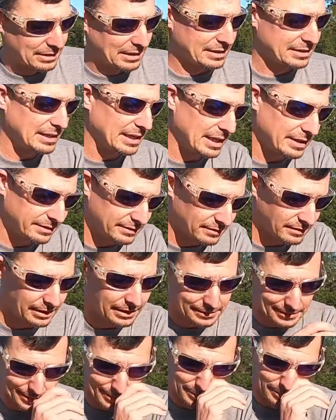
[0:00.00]
like that, I just
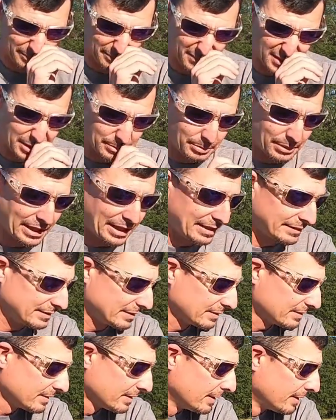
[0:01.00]
like their
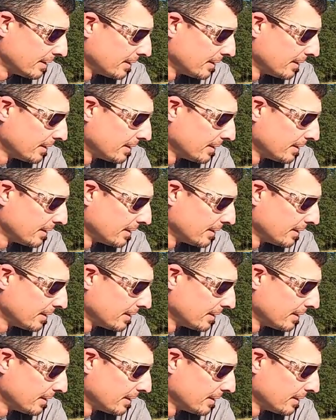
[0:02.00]
plastics.